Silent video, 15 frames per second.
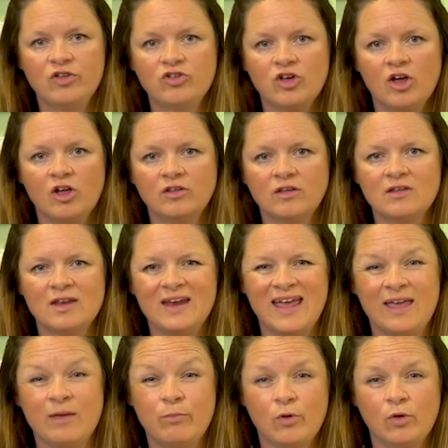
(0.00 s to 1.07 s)
child is
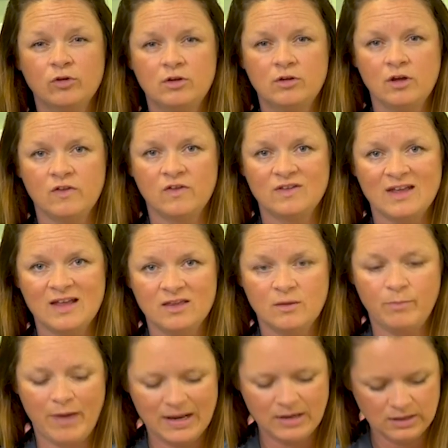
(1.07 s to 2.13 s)
unable to do this
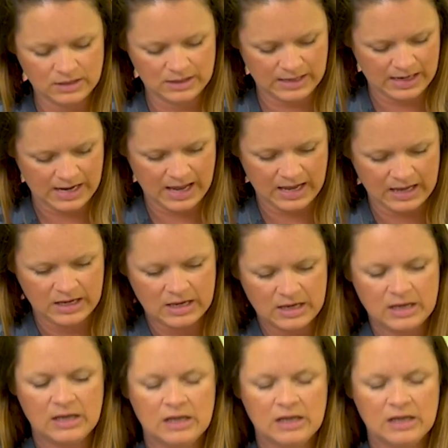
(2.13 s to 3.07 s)
independently,